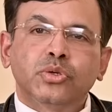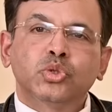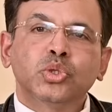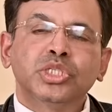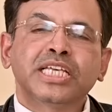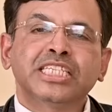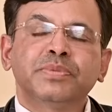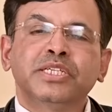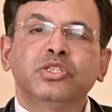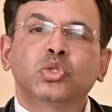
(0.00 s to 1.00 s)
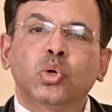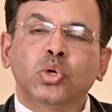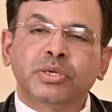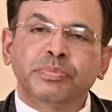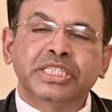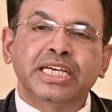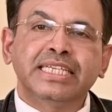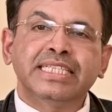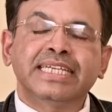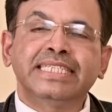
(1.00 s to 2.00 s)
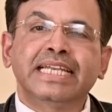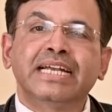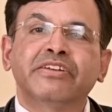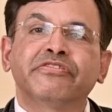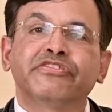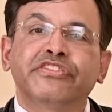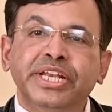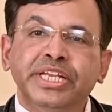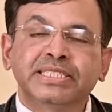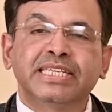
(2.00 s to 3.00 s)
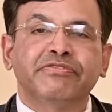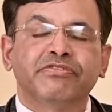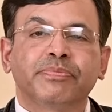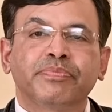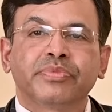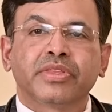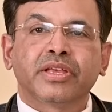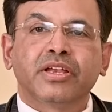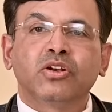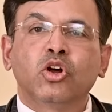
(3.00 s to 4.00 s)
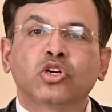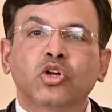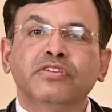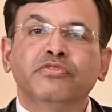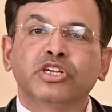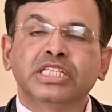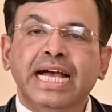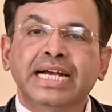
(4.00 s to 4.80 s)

So, this has been told repeatedly that inhalers are very safe, not only for the